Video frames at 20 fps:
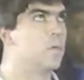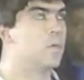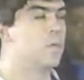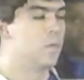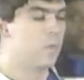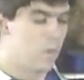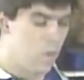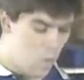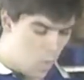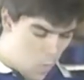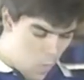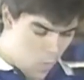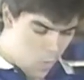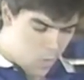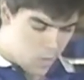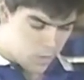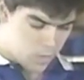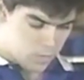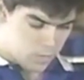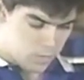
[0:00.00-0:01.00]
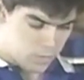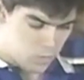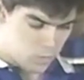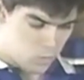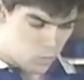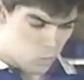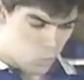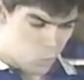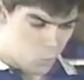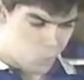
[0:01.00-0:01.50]
Now
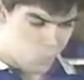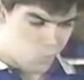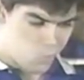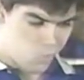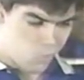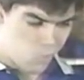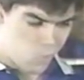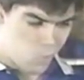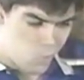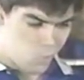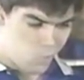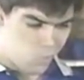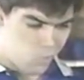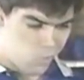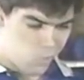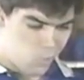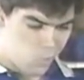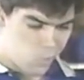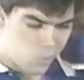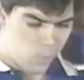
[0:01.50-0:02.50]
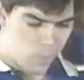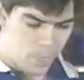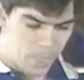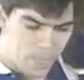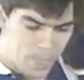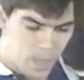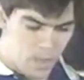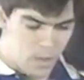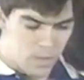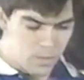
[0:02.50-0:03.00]
well, it's over.
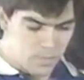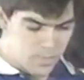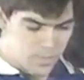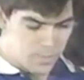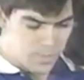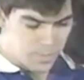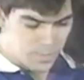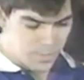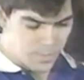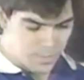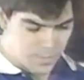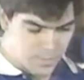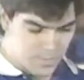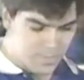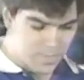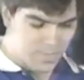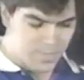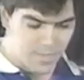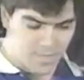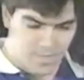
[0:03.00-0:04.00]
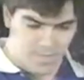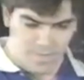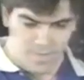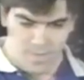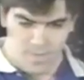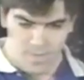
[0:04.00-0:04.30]
It is over. Even if